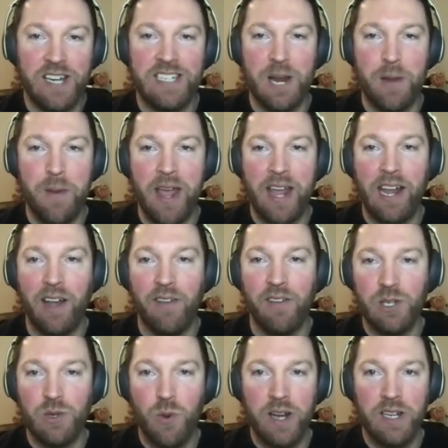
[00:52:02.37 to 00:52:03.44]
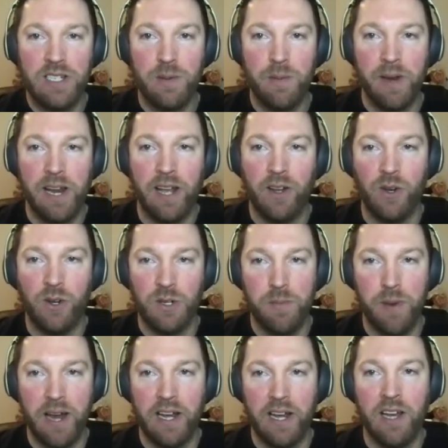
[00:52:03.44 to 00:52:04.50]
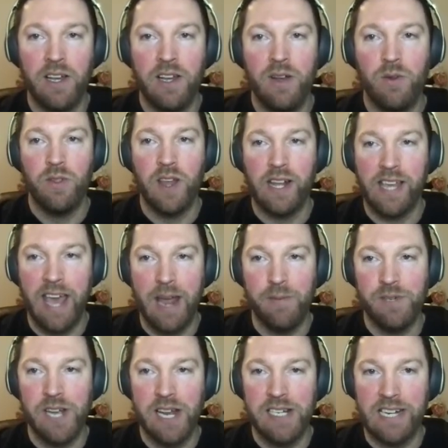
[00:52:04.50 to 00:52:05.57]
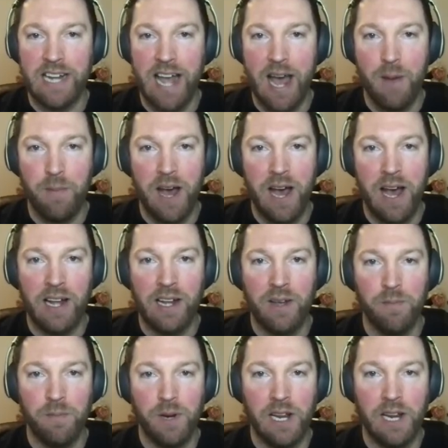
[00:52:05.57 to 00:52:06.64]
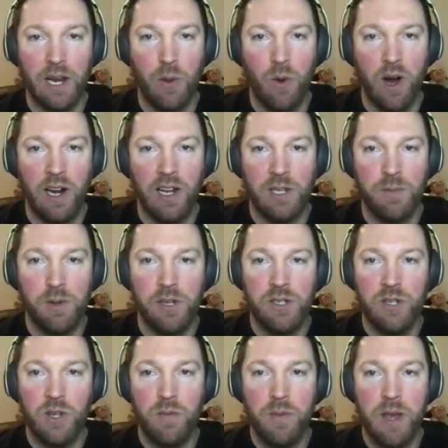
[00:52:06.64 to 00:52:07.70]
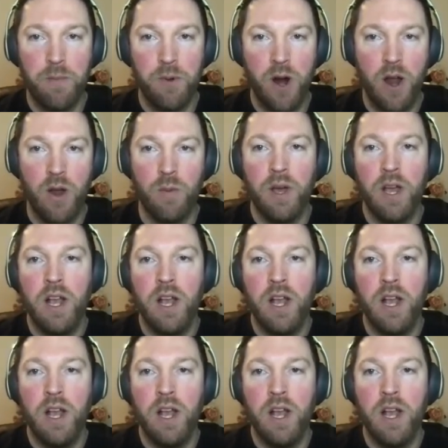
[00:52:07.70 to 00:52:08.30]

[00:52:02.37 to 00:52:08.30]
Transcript: recently making over 20 million cooks better with their game changing app and completely wireless Bluetooth meat probe.